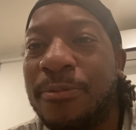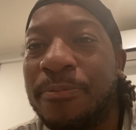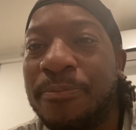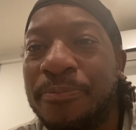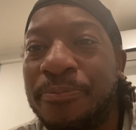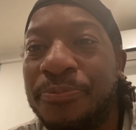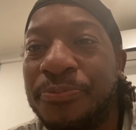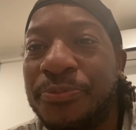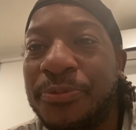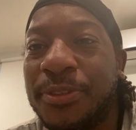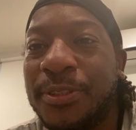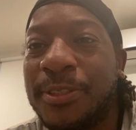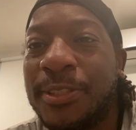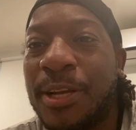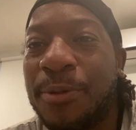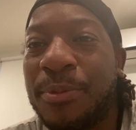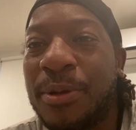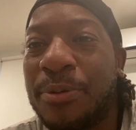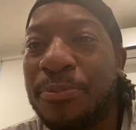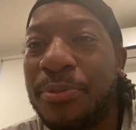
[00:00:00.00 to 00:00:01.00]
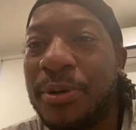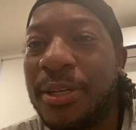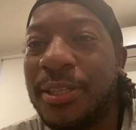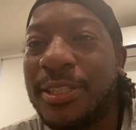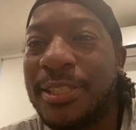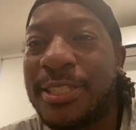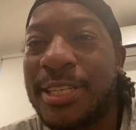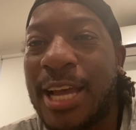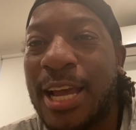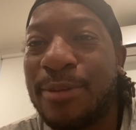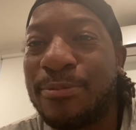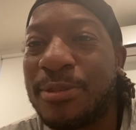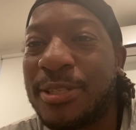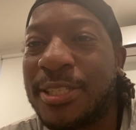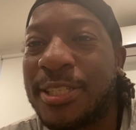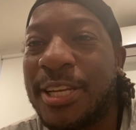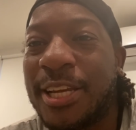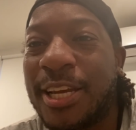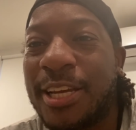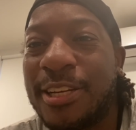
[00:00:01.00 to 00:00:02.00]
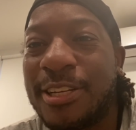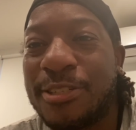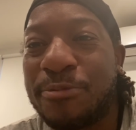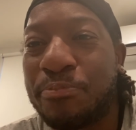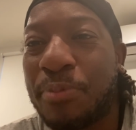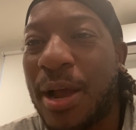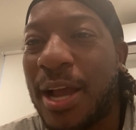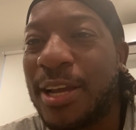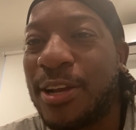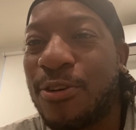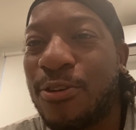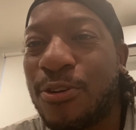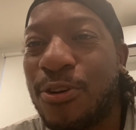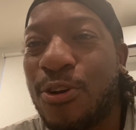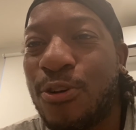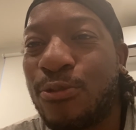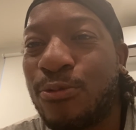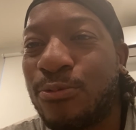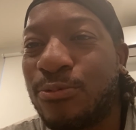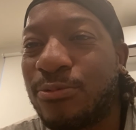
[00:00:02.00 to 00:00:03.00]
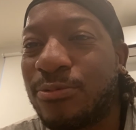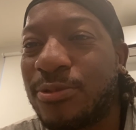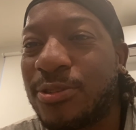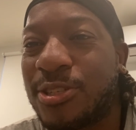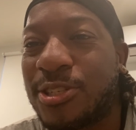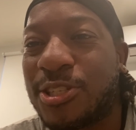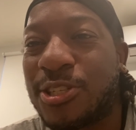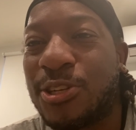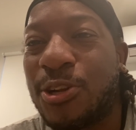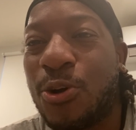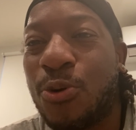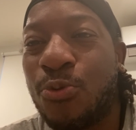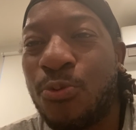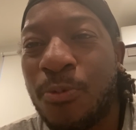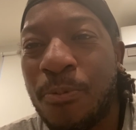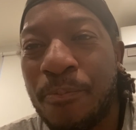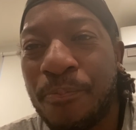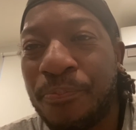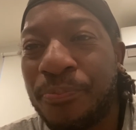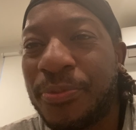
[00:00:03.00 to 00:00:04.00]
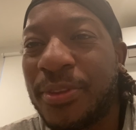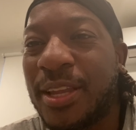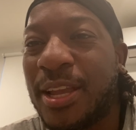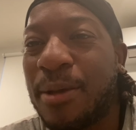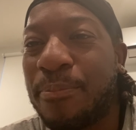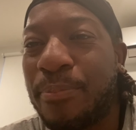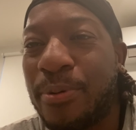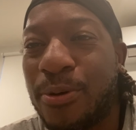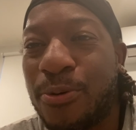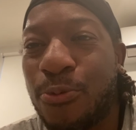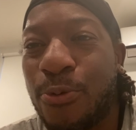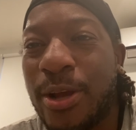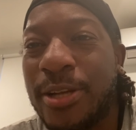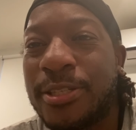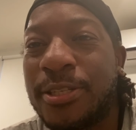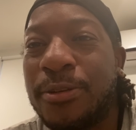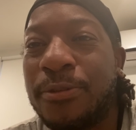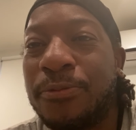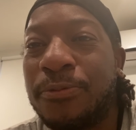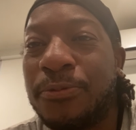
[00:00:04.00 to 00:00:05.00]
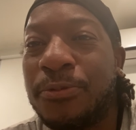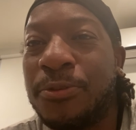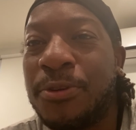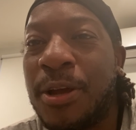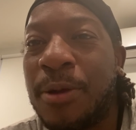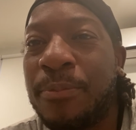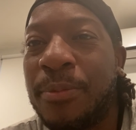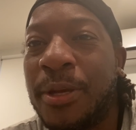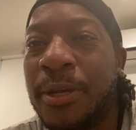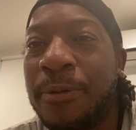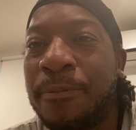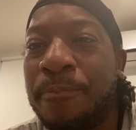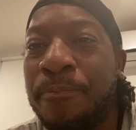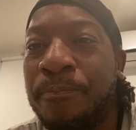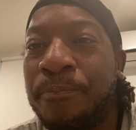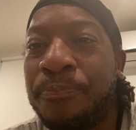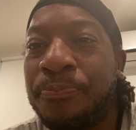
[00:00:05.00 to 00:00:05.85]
You know what I mean? But time is ticking. It's probably gonna go slow and progressive. You know what I mean?